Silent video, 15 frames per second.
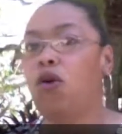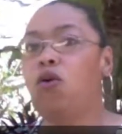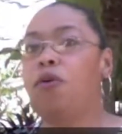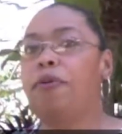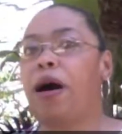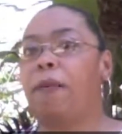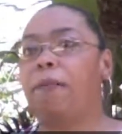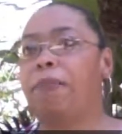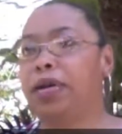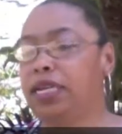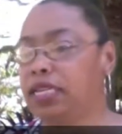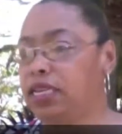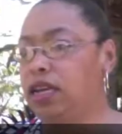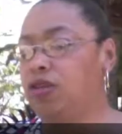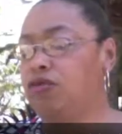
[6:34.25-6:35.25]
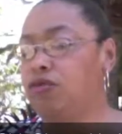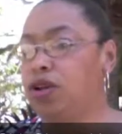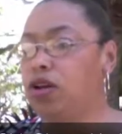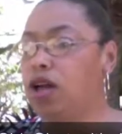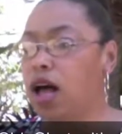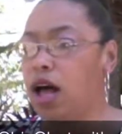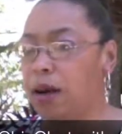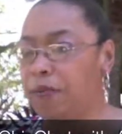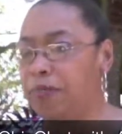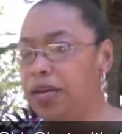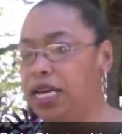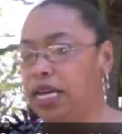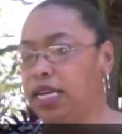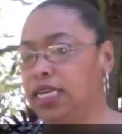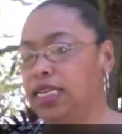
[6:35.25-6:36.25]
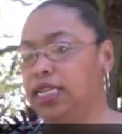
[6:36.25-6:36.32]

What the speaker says: who are about building real companies.